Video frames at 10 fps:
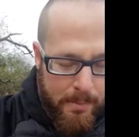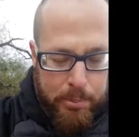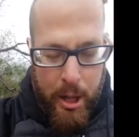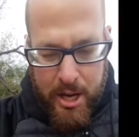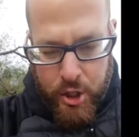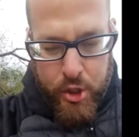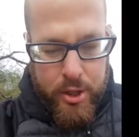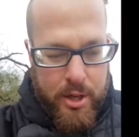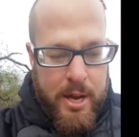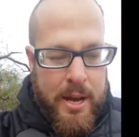
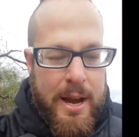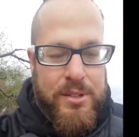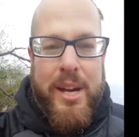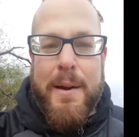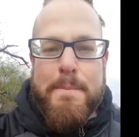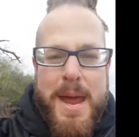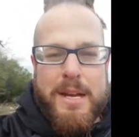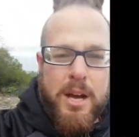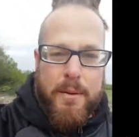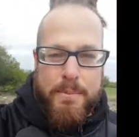blush as like a
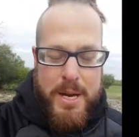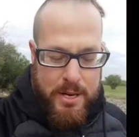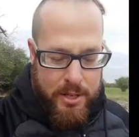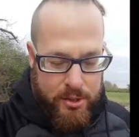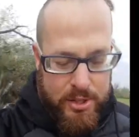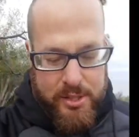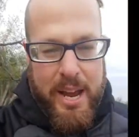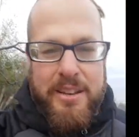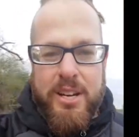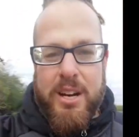makeup, because it's
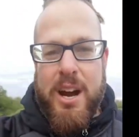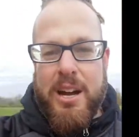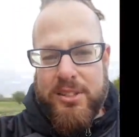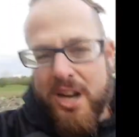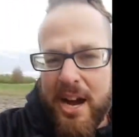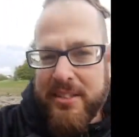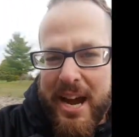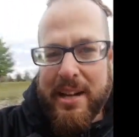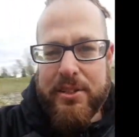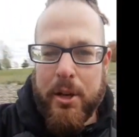said to cause
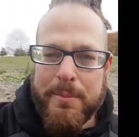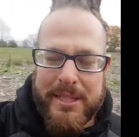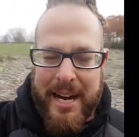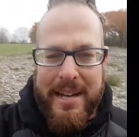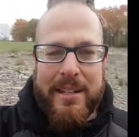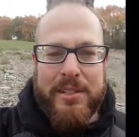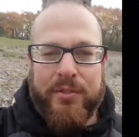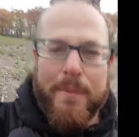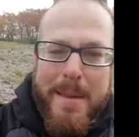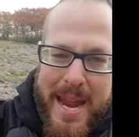contact dermatitis.
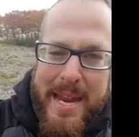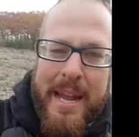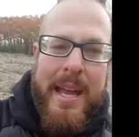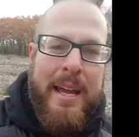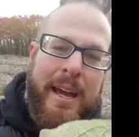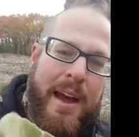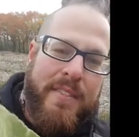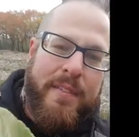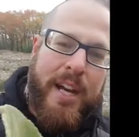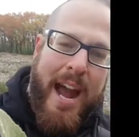For me,
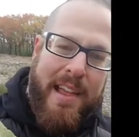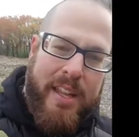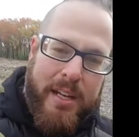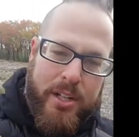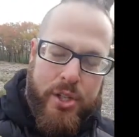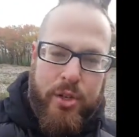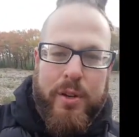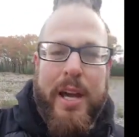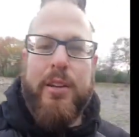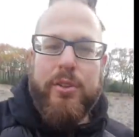I've never had that issue,
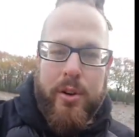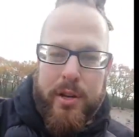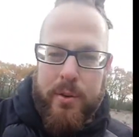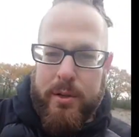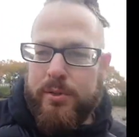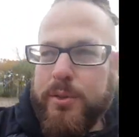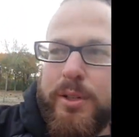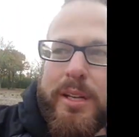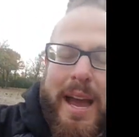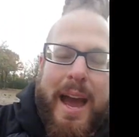and I don't know anyone who's
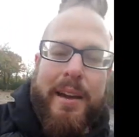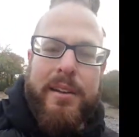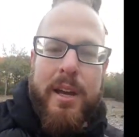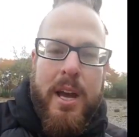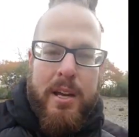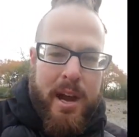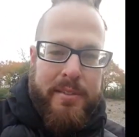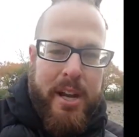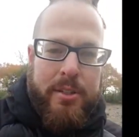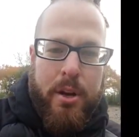really had
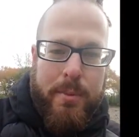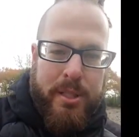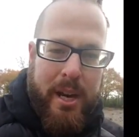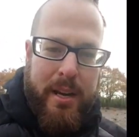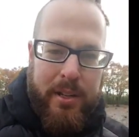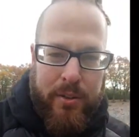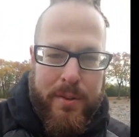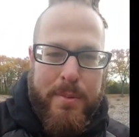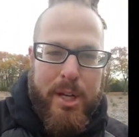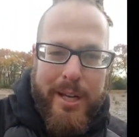contact dermatitis
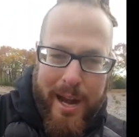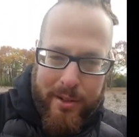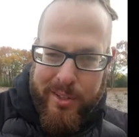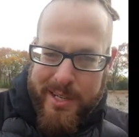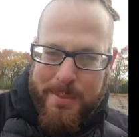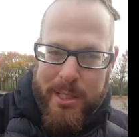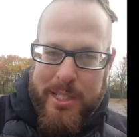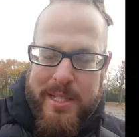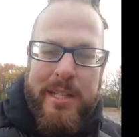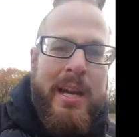from encountering
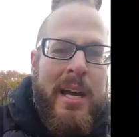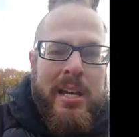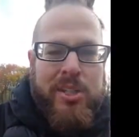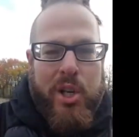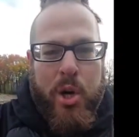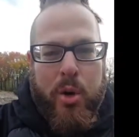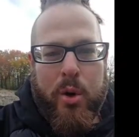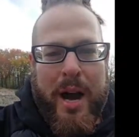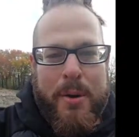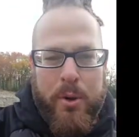mullein.
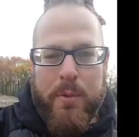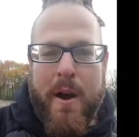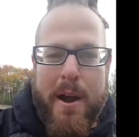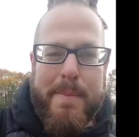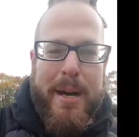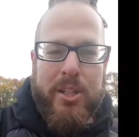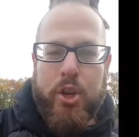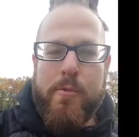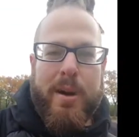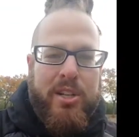So I wouldn't worry about it
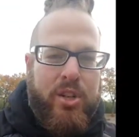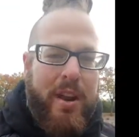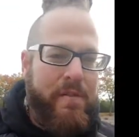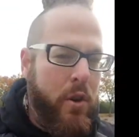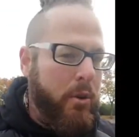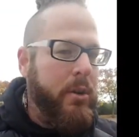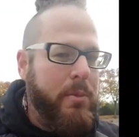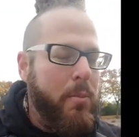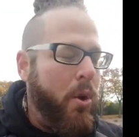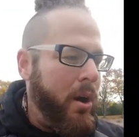too much, and I
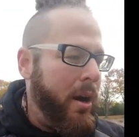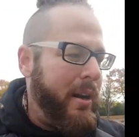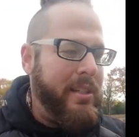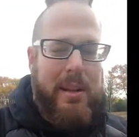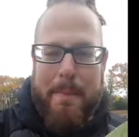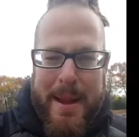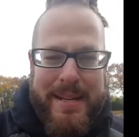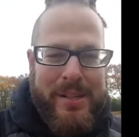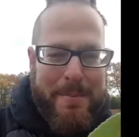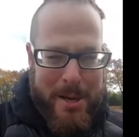focus more on its
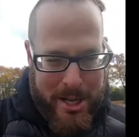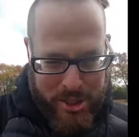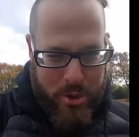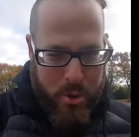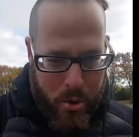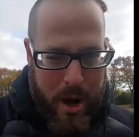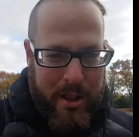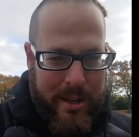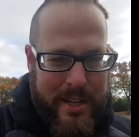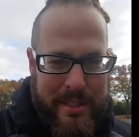amazing medicinal
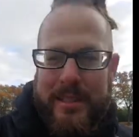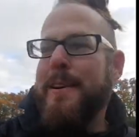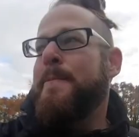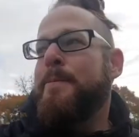qualities.